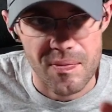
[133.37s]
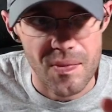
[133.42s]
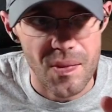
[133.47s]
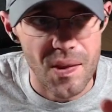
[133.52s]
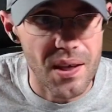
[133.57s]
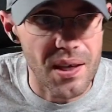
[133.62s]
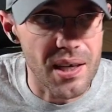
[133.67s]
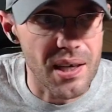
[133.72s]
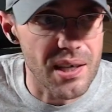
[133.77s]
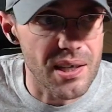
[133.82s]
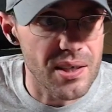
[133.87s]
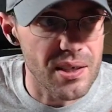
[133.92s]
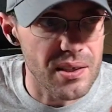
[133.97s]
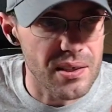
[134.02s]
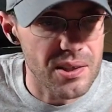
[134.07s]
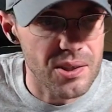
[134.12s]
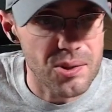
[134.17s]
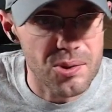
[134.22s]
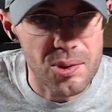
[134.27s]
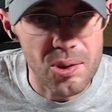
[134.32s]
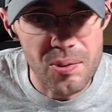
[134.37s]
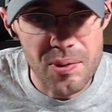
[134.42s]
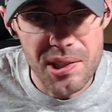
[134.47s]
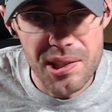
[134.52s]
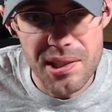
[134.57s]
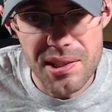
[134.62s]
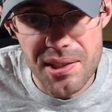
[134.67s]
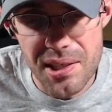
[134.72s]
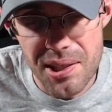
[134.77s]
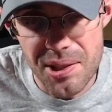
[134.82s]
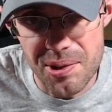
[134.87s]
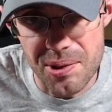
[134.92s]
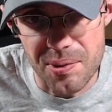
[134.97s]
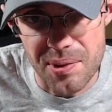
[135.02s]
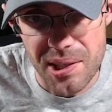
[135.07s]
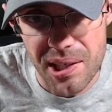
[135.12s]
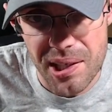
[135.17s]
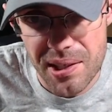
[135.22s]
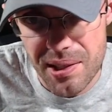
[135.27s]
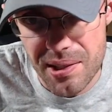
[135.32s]
And you don't get to take your own
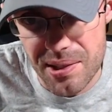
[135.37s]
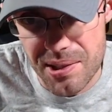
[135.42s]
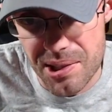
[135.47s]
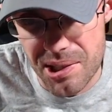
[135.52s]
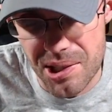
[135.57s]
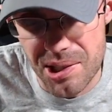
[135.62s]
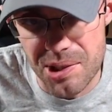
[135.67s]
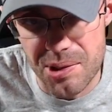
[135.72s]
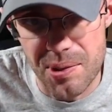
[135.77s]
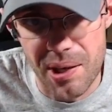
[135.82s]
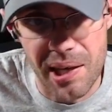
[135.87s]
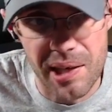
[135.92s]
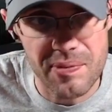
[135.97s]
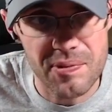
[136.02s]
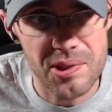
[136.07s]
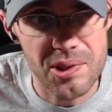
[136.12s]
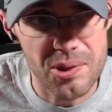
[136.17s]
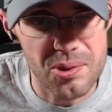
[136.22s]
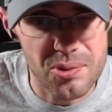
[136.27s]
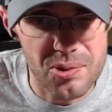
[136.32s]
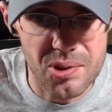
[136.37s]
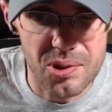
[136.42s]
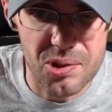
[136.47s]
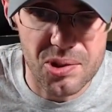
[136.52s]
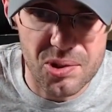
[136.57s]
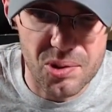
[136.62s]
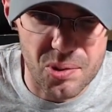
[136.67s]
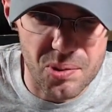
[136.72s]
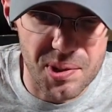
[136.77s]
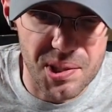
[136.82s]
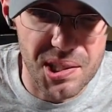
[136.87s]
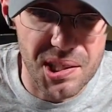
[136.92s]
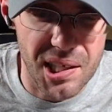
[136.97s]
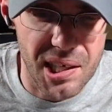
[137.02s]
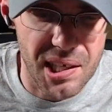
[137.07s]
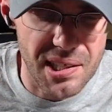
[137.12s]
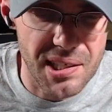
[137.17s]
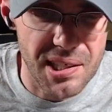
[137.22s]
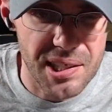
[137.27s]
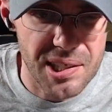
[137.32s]
characters, and you have to use the
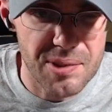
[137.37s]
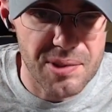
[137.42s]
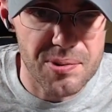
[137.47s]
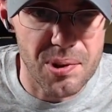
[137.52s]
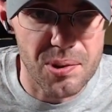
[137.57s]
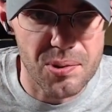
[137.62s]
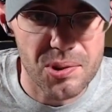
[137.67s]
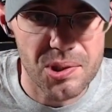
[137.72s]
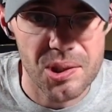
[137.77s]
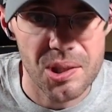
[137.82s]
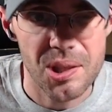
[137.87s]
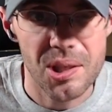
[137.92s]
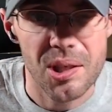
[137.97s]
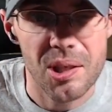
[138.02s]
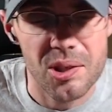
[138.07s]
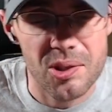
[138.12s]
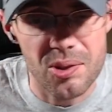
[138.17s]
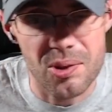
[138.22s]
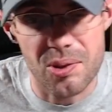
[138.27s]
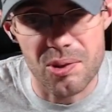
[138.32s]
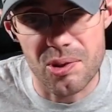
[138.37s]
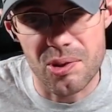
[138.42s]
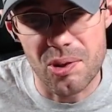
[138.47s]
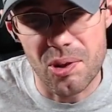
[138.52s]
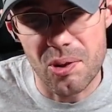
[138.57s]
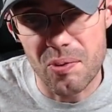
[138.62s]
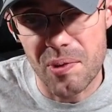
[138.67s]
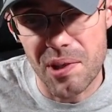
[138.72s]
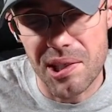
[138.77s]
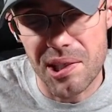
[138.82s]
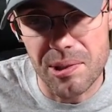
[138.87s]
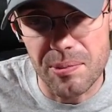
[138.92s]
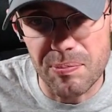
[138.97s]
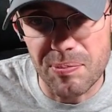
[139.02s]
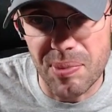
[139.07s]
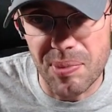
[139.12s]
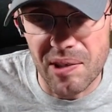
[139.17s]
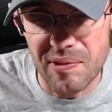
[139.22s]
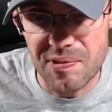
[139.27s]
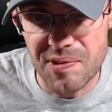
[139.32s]
storyline heroes. So there's no way to
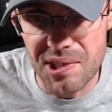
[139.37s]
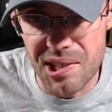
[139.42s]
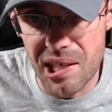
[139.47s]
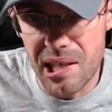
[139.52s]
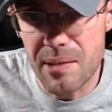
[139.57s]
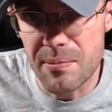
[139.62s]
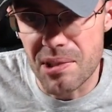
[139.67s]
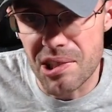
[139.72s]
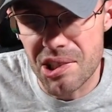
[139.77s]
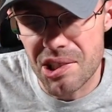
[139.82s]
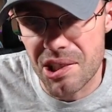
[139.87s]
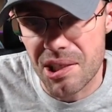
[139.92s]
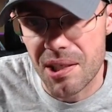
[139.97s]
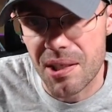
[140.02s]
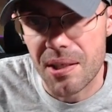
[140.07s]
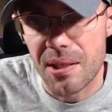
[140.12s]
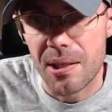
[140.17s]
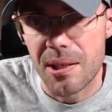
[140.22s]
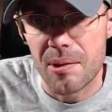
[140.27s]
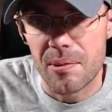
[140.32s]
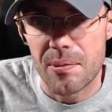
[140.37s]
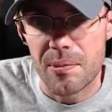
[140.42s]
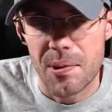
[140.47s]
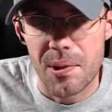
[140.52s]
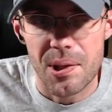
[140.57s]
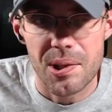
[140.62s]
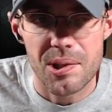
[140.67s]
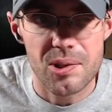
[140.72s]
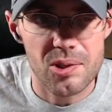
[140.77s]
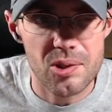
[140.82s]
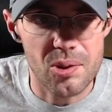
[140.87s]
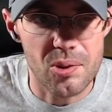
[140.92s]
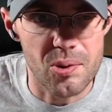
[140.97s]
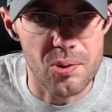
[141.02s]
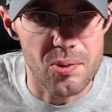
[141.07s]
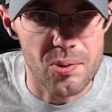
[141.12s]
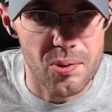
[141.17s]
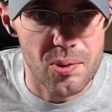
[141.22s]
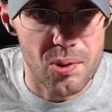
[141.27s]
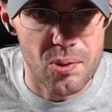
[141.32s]
buff damage.
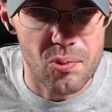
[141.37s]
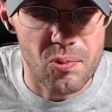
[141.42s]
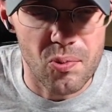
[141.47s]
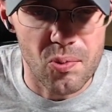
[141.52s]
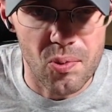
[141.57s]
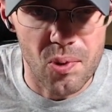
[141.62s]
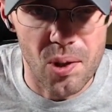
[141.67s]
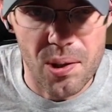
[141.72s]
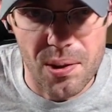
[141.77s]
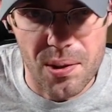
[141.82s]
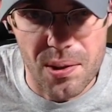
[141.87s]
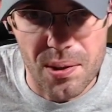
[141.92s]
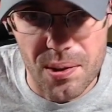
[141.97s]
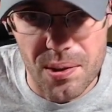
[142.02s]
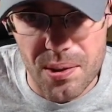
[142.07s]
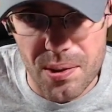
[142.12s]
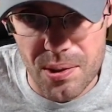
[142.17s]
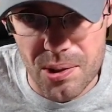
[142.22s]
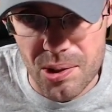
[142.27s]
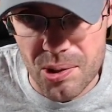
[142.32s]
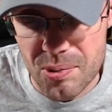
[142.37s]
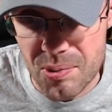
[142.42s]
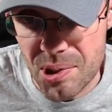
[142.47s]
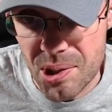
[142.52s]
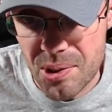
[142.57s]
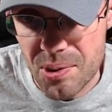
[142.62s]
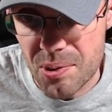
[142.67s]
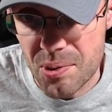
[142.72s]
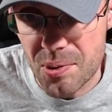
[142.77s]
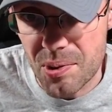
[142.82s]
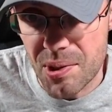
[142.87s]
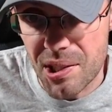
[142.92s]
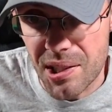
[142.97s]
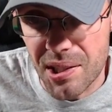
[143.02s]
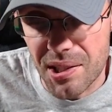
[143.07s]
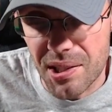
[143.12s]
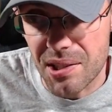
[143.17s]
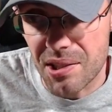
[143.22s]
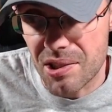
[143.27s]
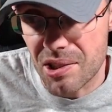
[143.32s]
So what you do
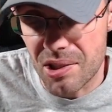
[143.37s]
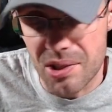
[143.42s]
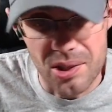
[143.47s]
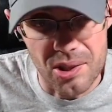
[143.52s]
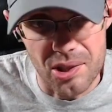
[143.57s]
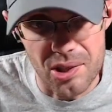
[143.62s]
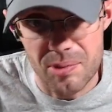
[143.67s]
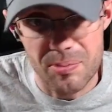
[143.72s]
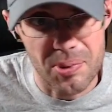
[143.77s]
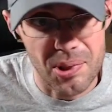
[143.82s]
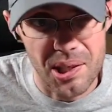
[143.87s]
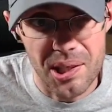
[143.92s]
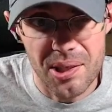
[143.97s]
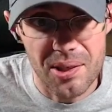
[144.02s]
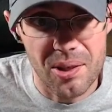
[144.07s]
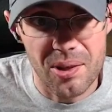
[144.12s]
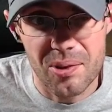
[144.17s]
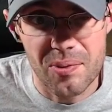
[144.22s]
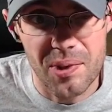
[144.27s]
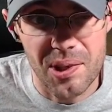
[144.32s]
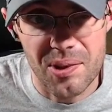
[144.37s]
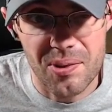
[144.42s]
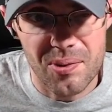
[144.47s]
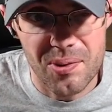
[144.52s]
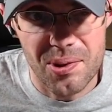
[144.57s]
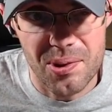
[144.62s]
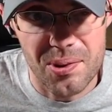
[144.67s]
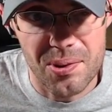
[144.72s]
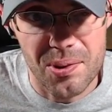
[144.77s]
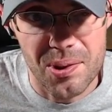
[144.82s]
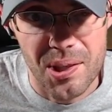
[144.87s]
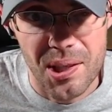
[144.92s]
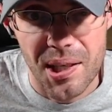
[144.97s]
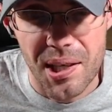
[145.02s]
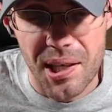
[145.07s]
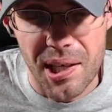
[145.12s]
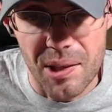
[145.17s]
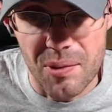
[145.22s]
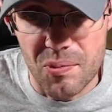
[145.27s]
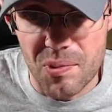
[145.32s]
is you just play it all the way through,
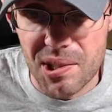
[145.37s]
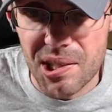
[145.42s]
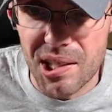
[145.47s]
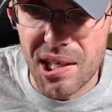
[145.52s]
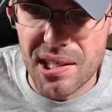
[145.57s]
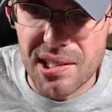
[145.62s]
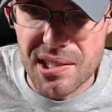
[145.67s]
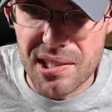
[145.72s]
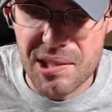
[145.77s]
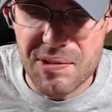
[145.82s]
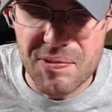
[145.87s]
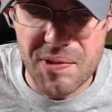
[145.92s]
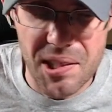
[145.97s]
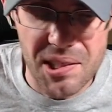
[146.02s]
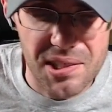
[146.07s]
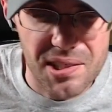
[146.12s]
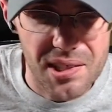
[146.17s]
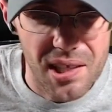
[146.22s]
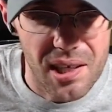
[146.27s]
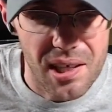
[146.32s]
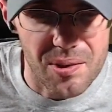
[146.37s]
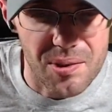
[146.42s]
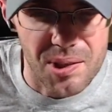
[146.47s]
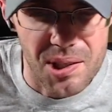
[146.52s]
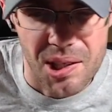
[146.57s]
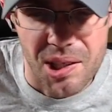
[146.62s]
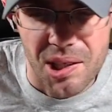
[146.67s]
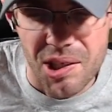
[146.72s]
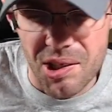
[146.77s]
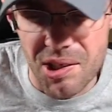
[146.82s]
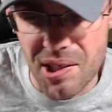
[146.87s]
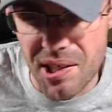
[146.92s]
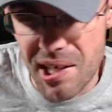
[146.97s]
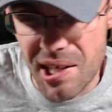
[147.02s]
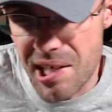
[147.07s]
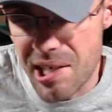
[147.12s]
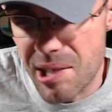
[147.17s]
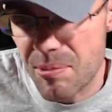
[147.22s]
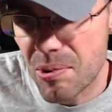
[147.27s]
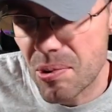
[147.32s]
and with that defense down, you're
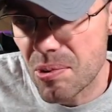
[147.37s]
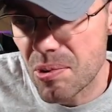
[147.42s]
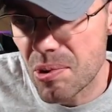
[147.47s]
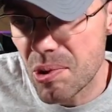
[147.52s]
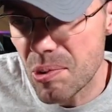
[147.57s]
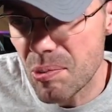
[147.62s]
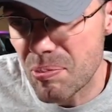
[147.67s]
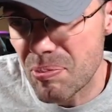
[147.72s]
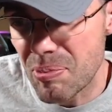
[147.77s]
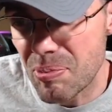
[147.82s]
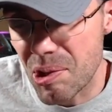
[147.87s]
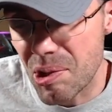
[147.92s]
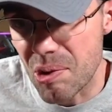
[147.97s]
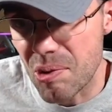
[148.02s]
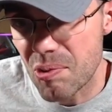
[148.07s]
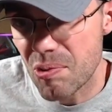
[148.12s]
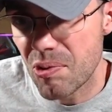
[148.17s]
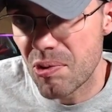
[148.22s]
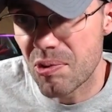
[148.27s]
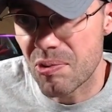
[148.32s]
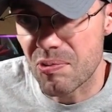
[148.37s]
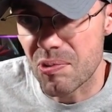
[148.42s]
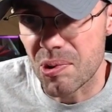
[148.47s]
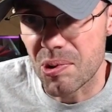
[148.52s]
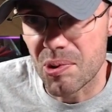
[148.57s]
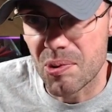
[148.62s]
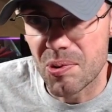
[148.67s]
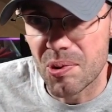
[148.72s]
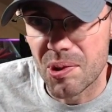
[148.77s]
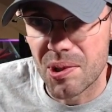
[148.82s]
able to blow through